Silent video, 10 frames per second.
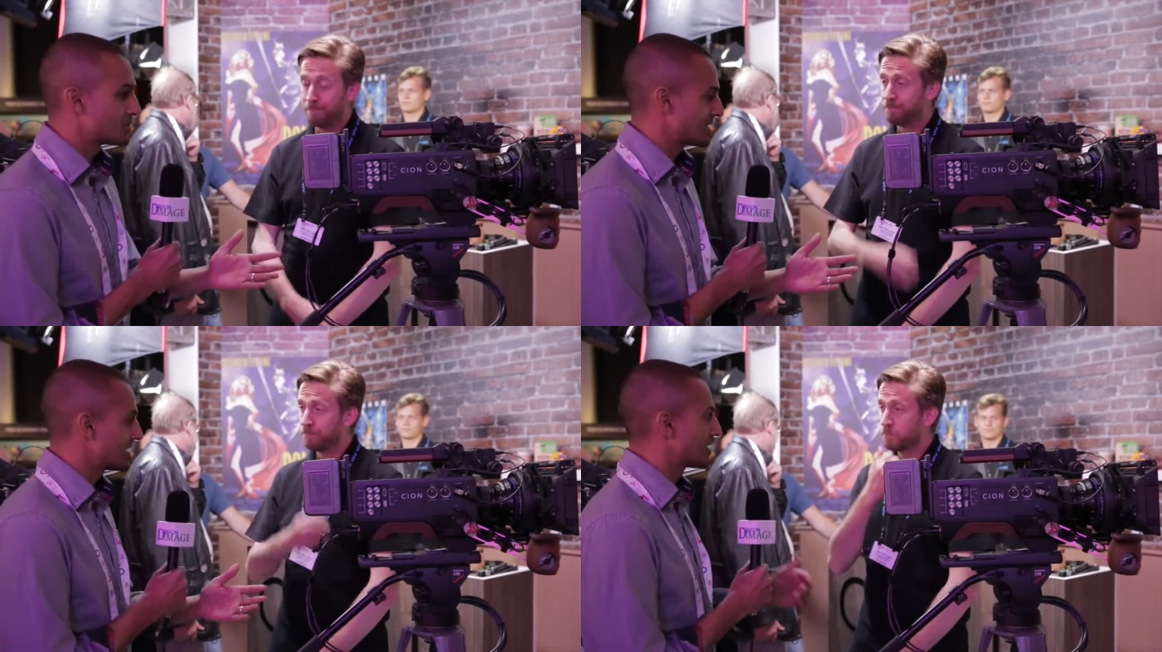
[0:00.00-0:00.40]

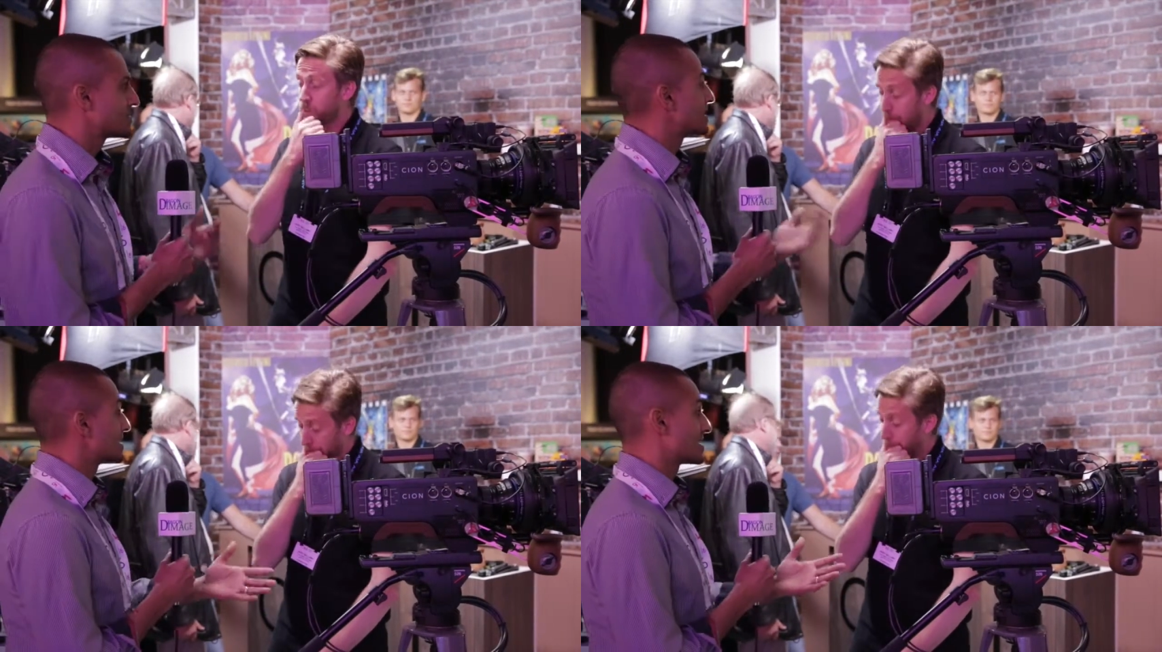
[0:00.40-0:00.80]
Speaker 1: built
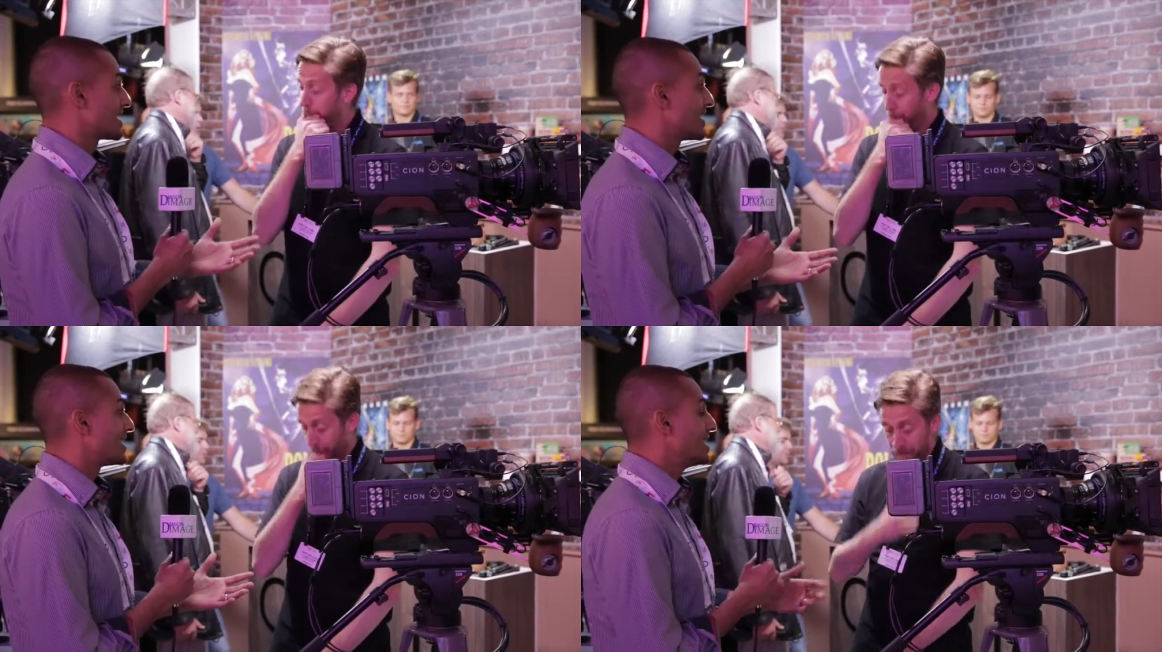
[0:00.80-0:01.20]
in,
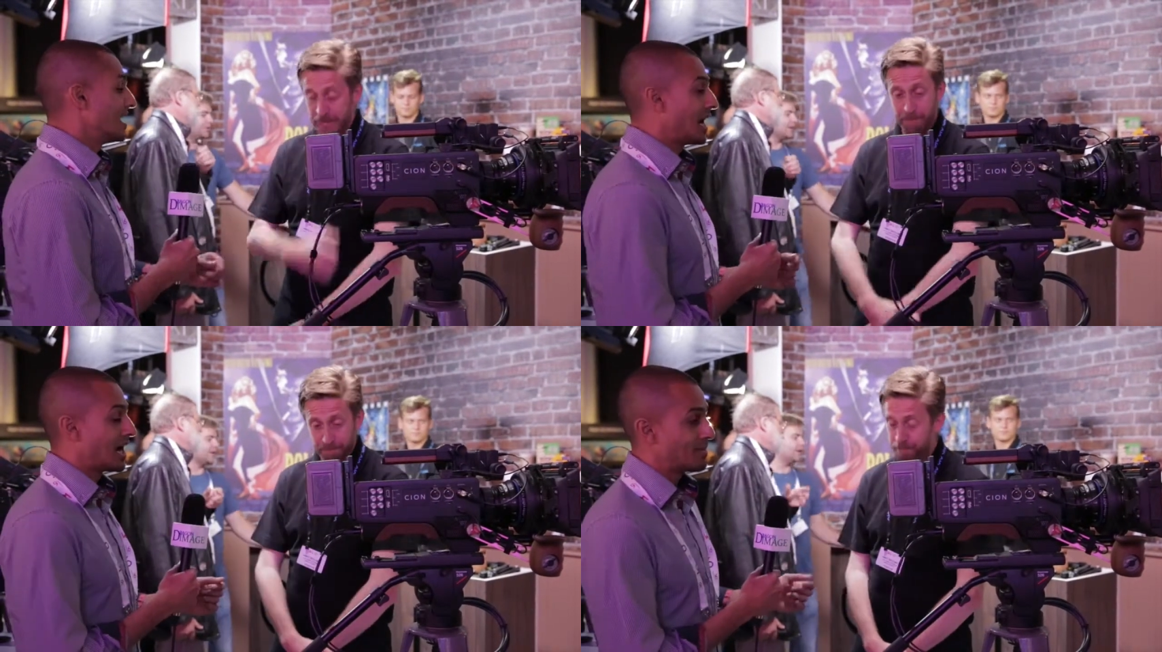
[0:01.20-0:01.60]
everything's there,
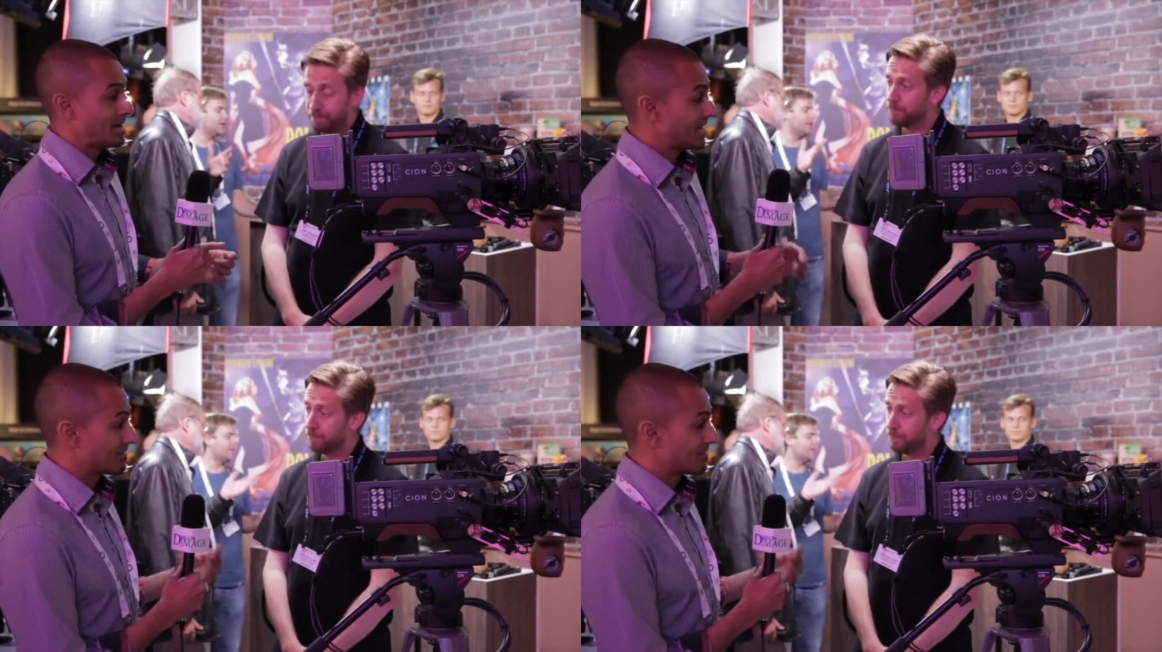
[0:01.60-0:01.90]
um, and